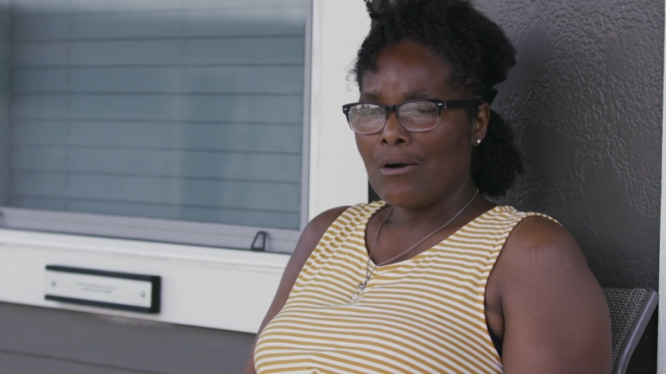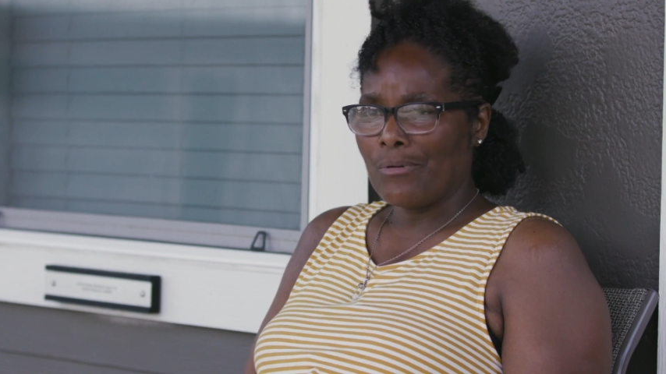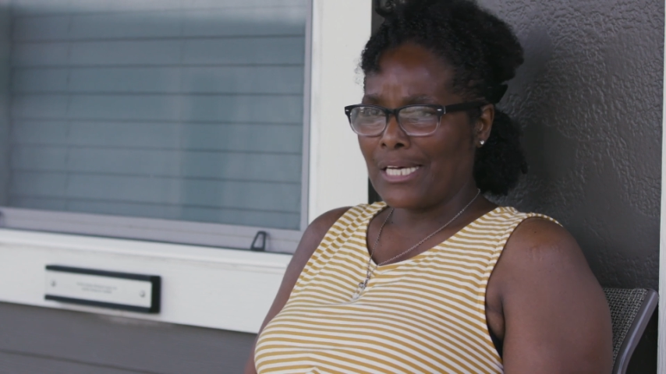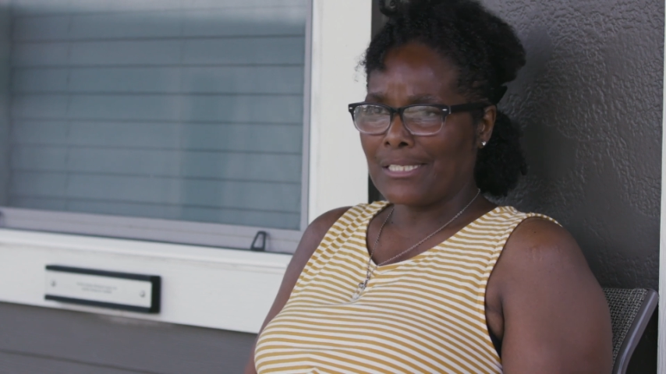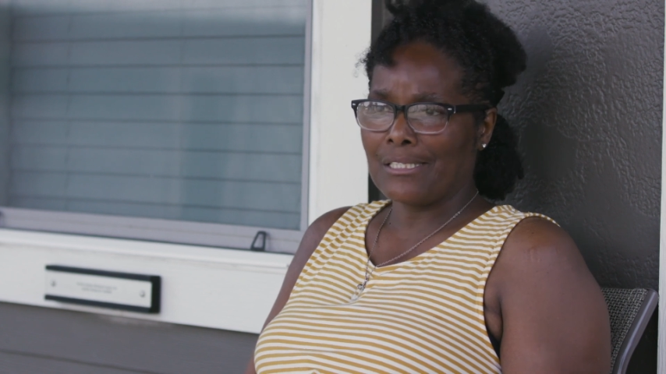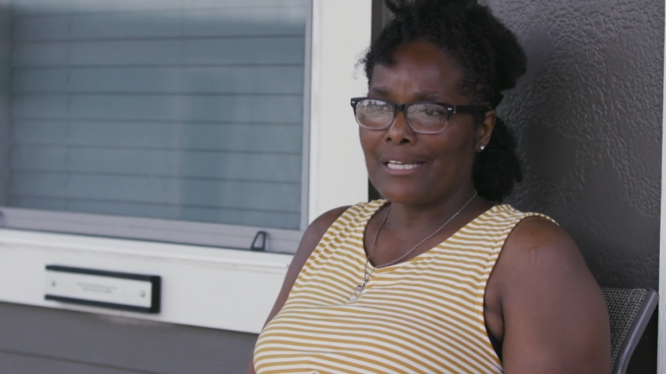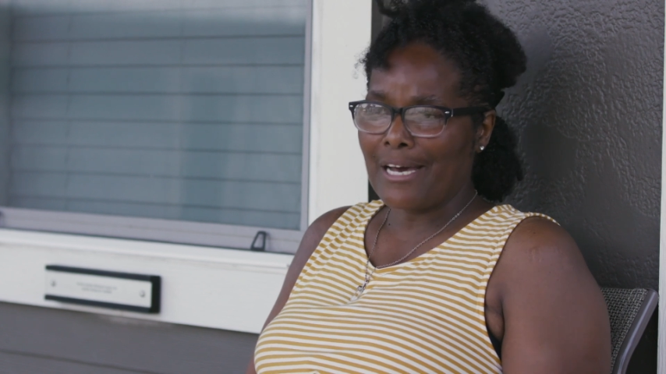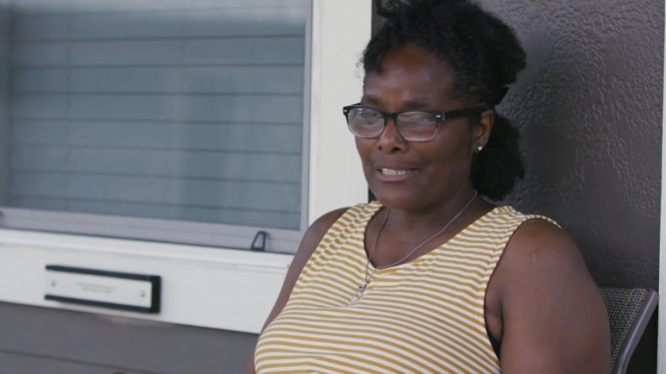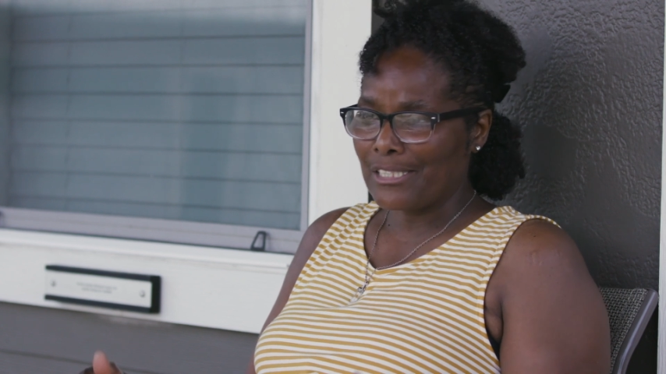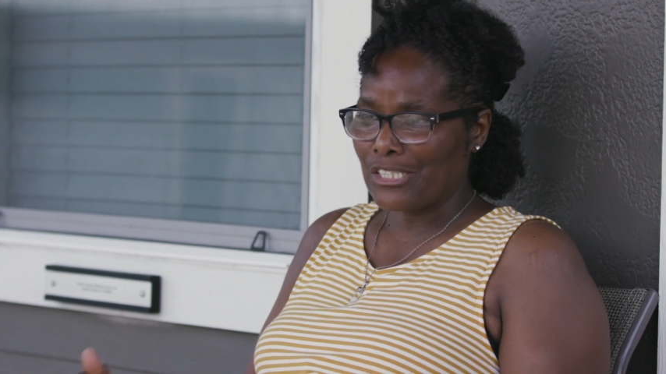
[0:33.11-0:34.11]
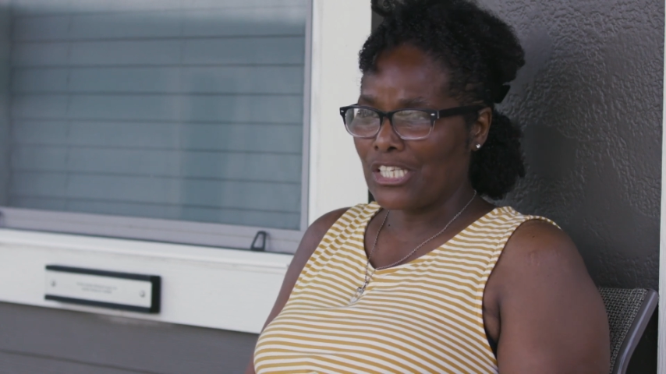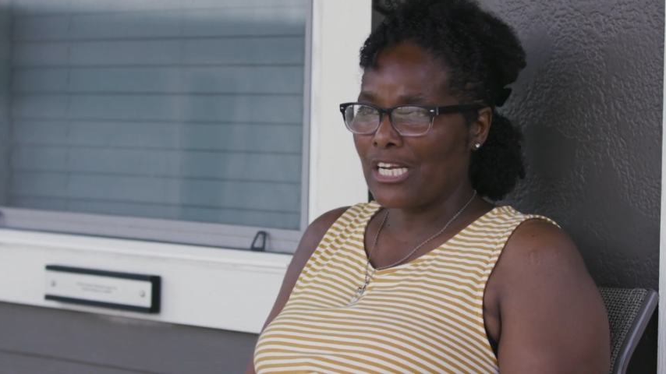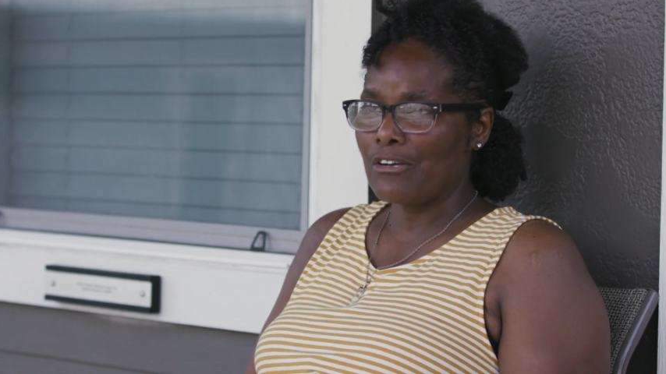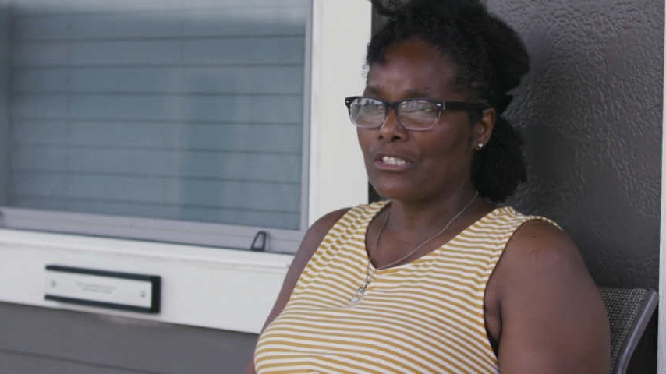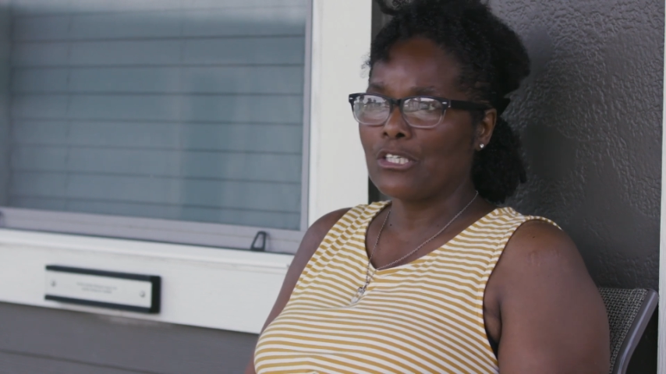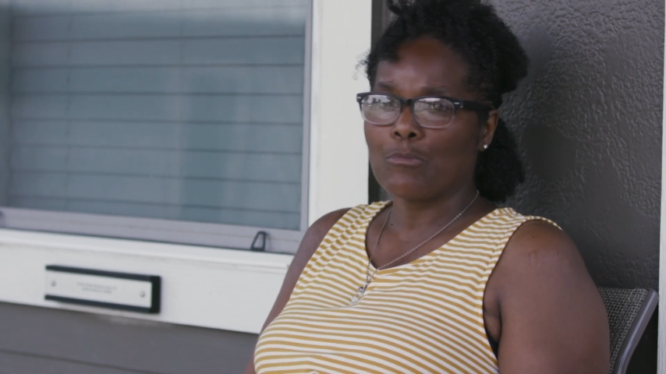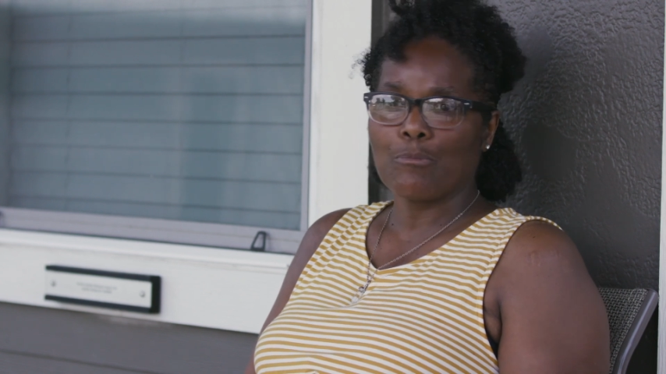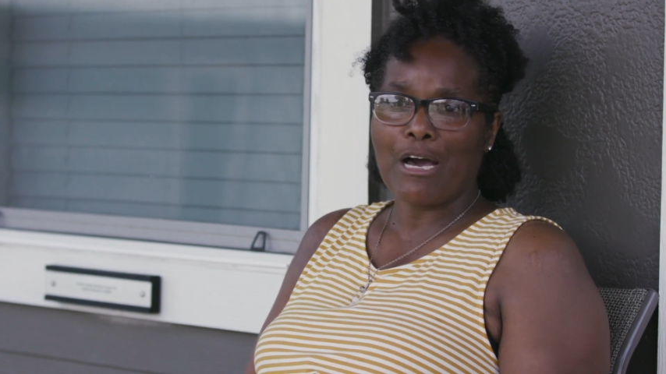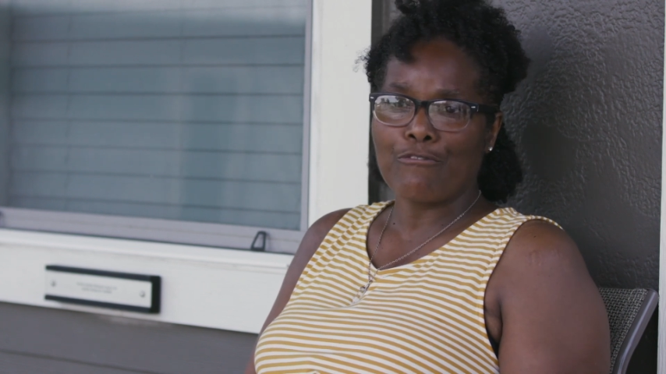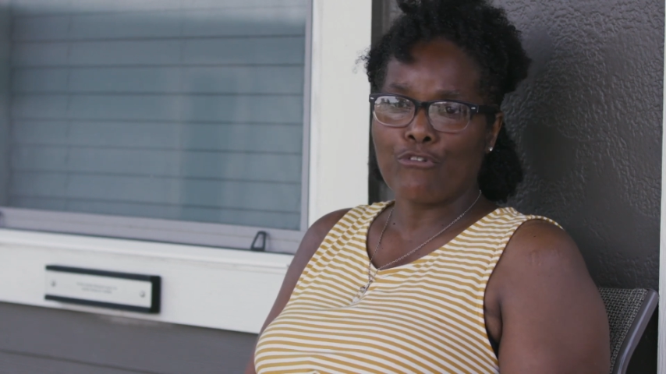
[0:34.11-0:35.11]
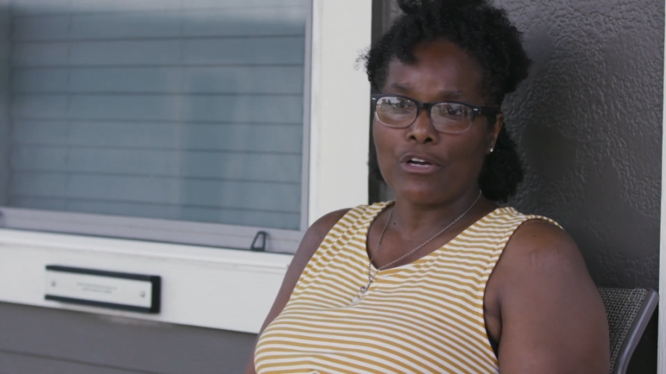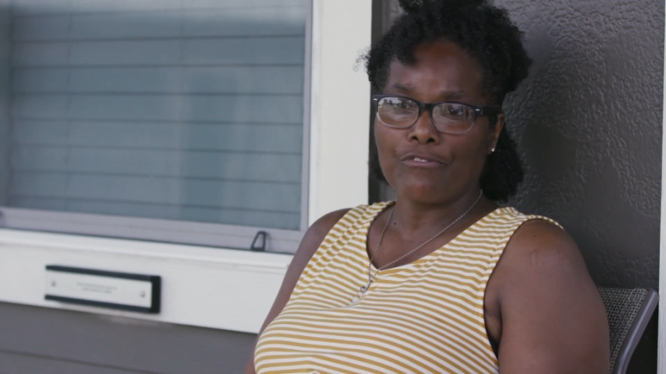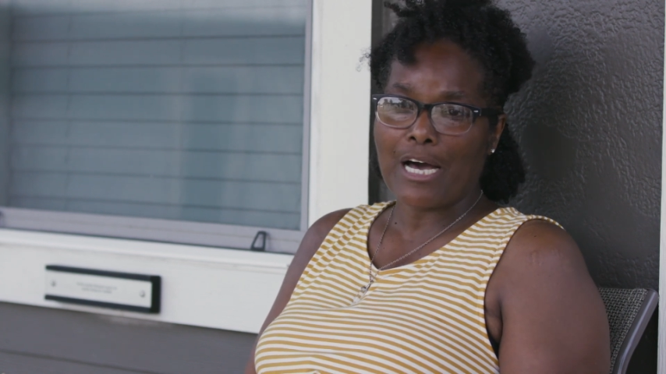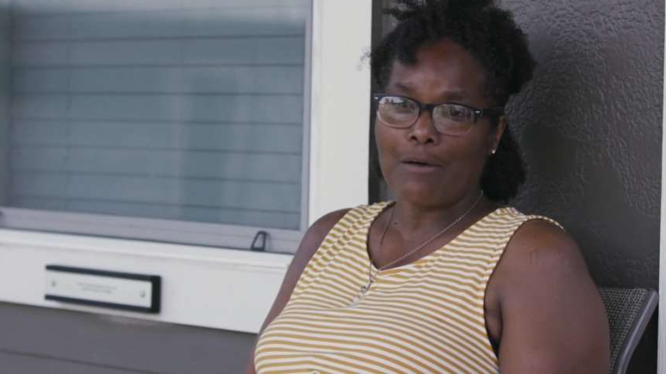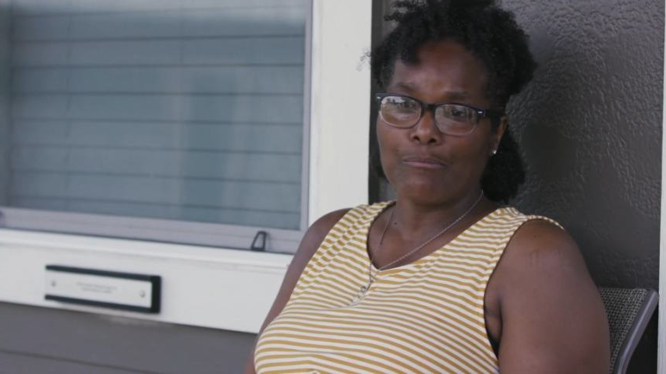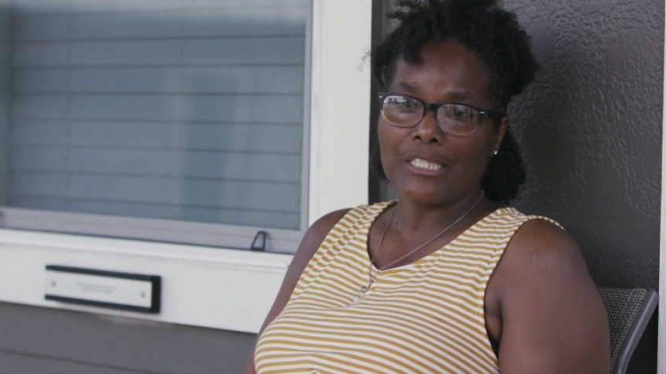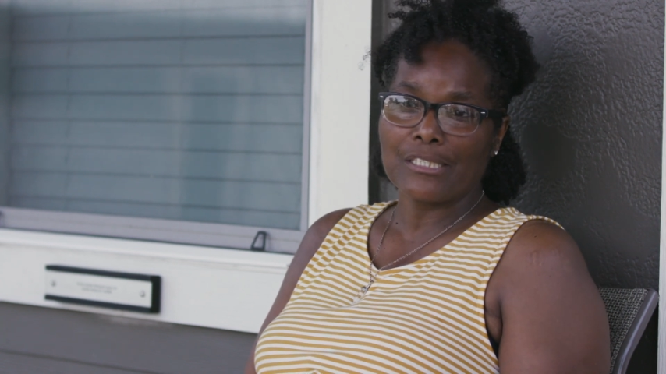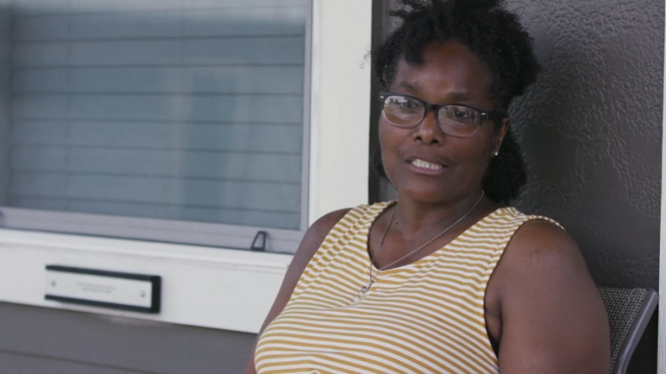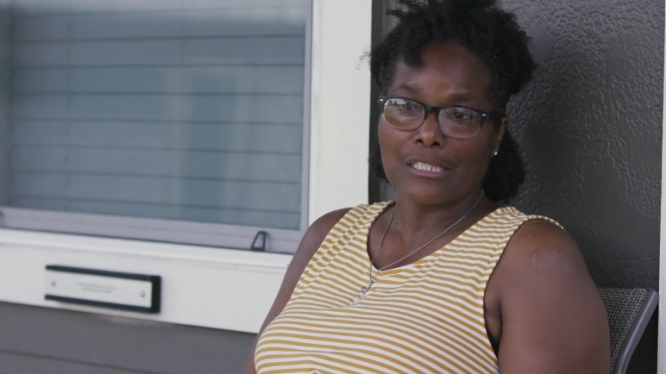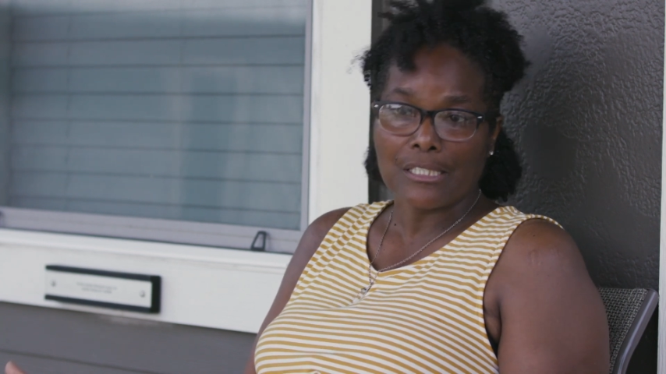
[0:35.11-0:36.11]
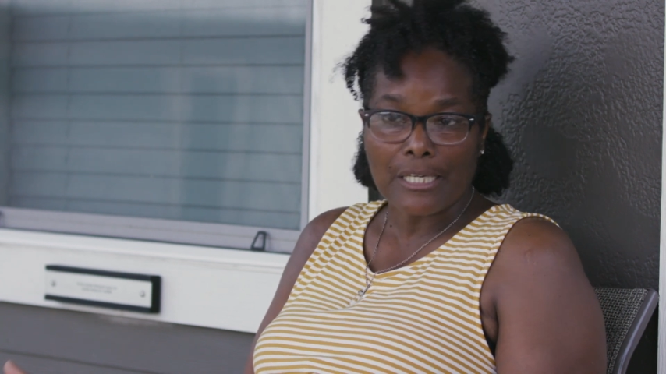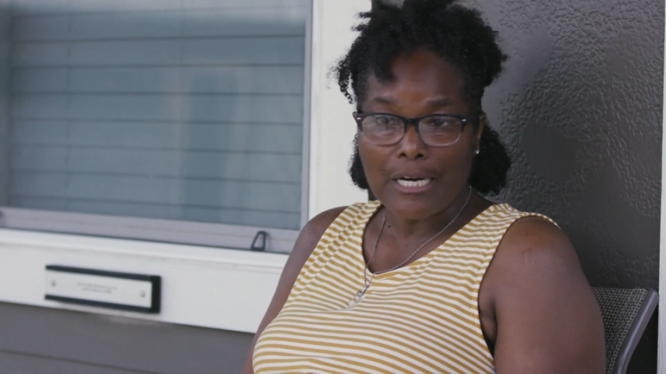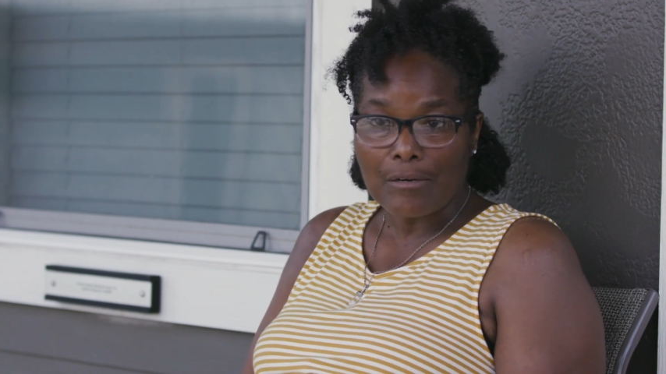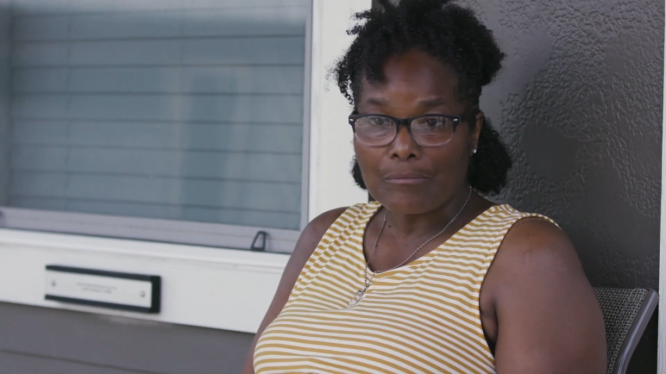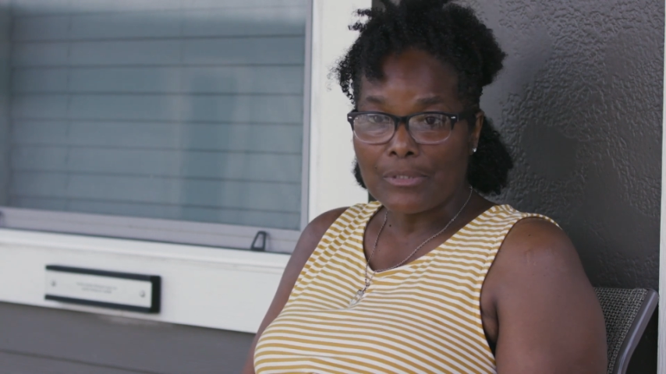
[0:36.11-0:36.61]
When I sit down in a chair, it took me about 45 minutes to get up.